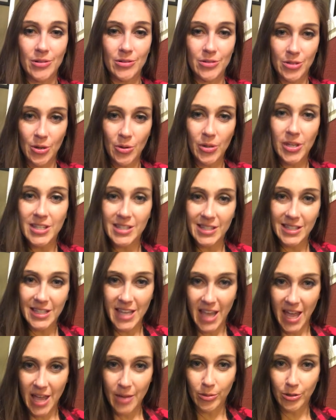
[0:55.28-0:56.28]
so
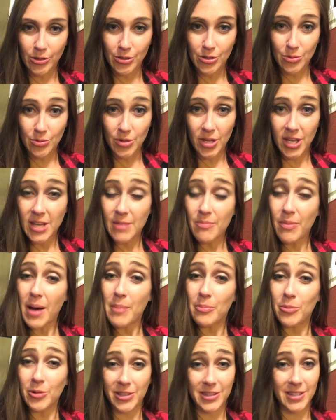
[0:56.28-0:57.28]
easily able to keep
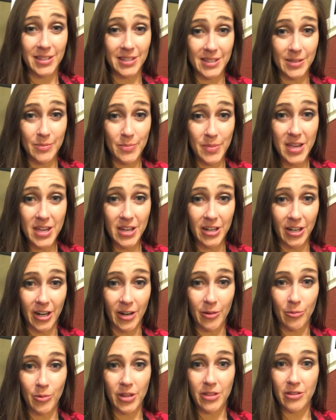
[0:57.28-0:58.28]
up with this
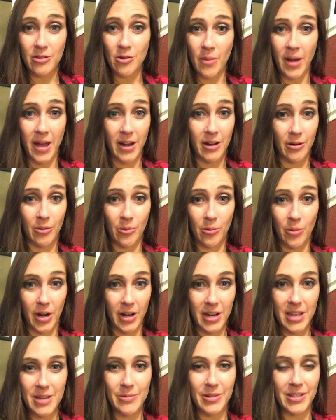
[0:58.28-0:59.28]
speaker with no matter where
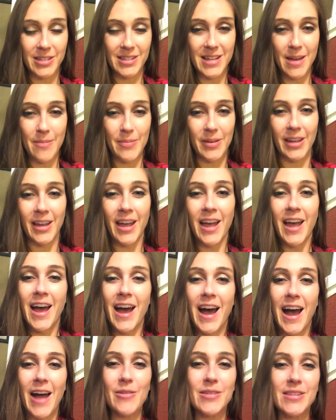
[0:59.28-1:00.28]
he was stepping,
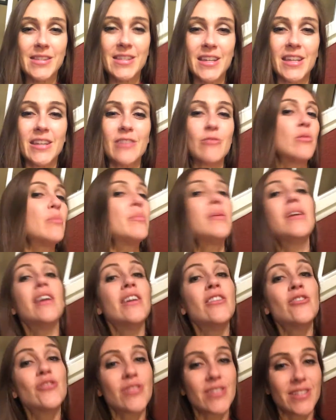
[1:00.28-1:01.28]
I was thinking it would be
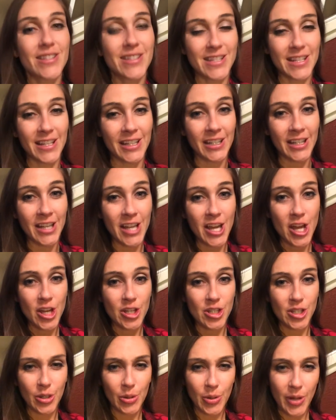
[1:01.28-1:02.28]
interesting
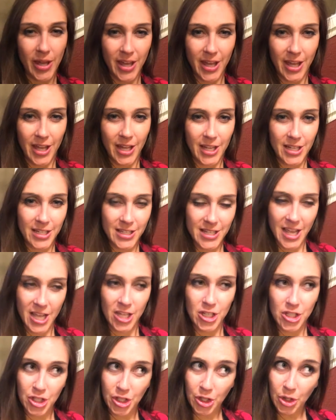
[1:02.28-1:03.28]
to
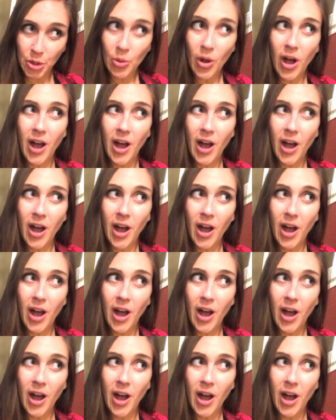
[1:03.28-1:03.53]
take two